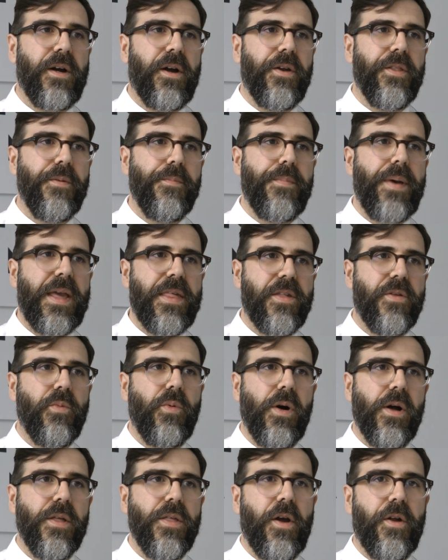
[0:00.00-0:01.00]
are the best
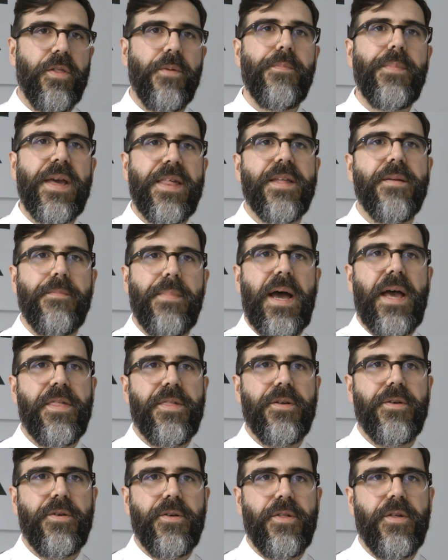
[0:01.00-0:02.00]
one, are the best
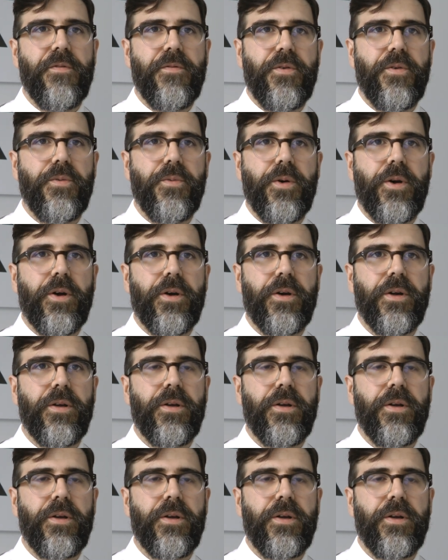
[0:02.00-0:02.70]
ambassadors of their work.